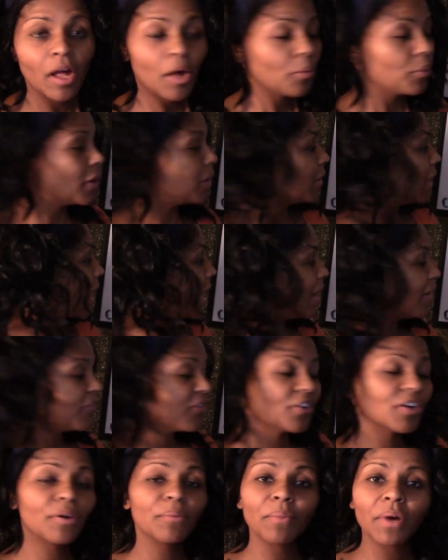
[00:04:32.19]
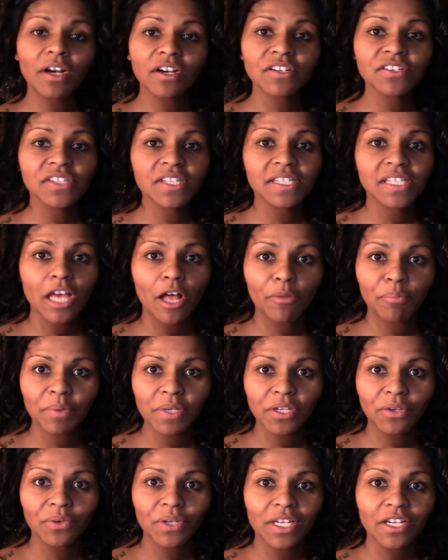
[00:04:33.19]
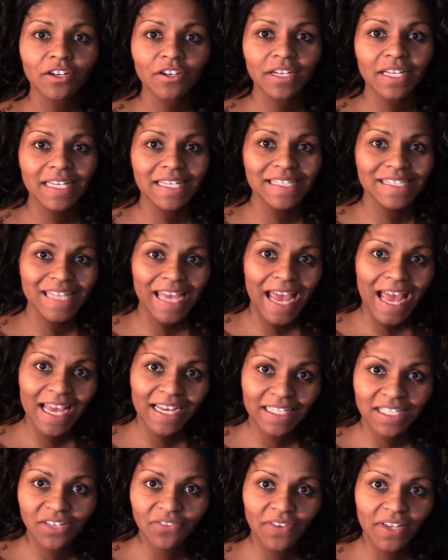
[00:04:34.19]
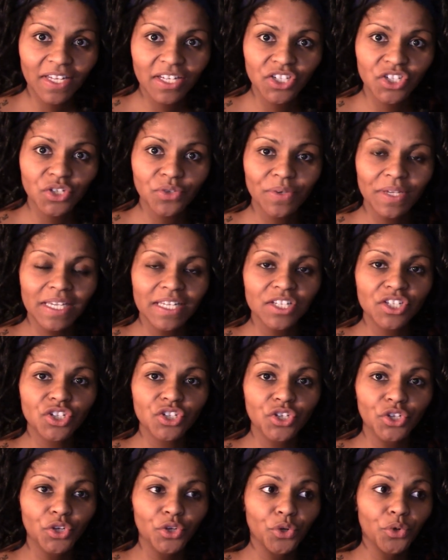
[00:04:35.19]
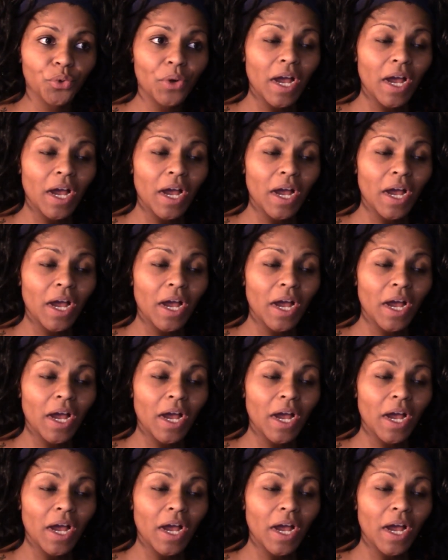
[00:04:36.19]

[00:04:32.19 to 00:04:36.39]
Whatever Mars is helping you here, he has activated you into